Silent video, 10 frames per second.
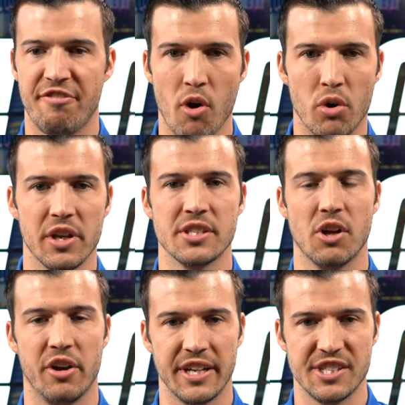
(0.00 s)
focused
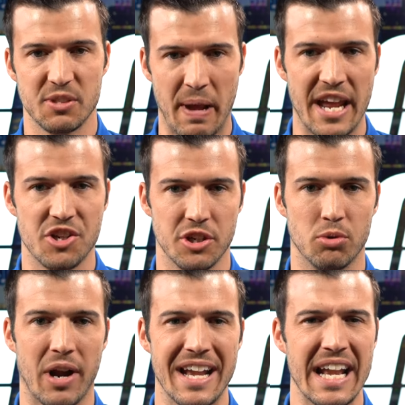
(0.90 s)
on expansion
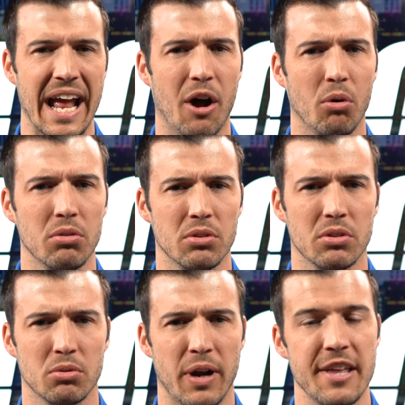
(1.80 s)
right now,
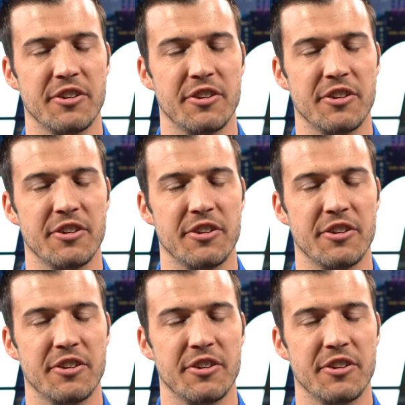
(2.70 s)
right?